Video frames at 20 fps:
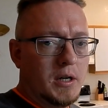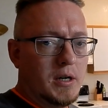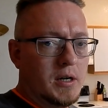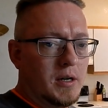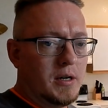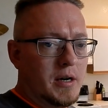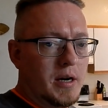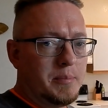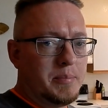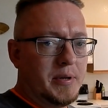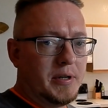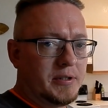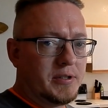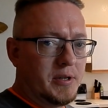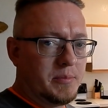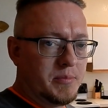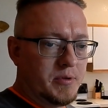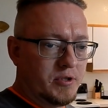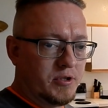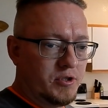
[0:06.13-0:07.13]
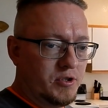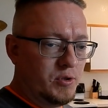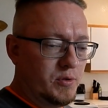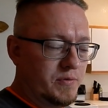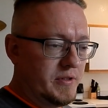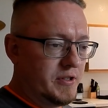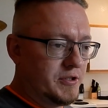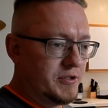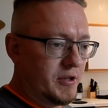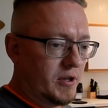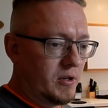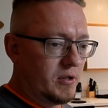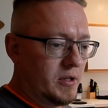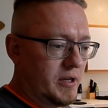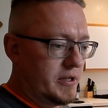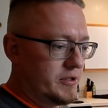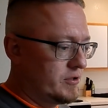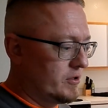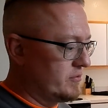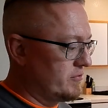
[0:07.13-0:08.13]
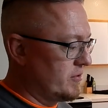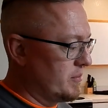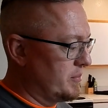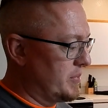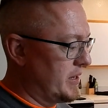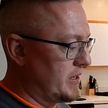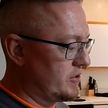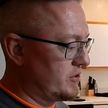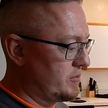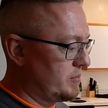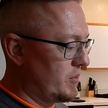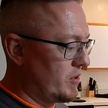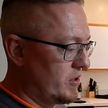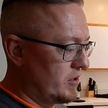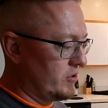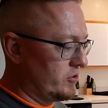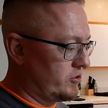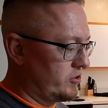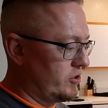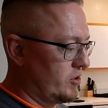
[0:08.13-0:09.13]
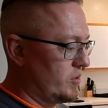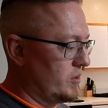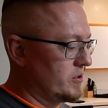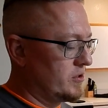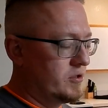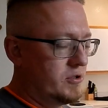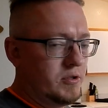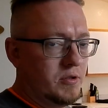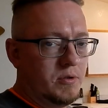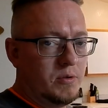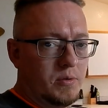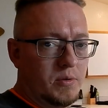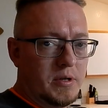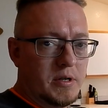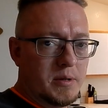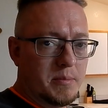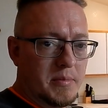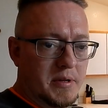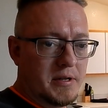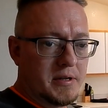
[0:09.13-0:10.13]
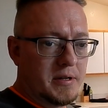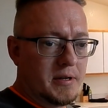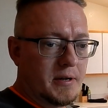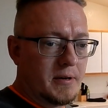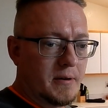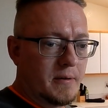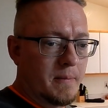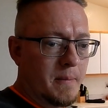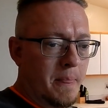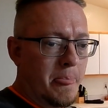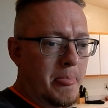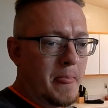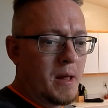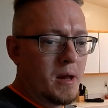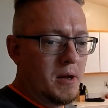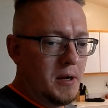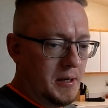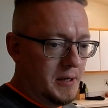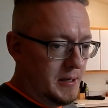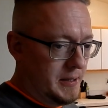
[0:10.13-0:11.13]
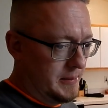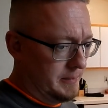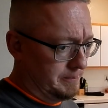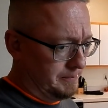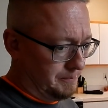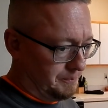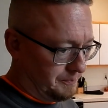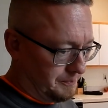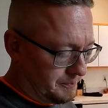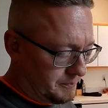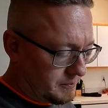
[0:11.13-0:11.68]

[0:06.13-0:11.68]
Uh, I picked up this UV sterilizer from PetSmart. I'll show it to you in a minute here. Um,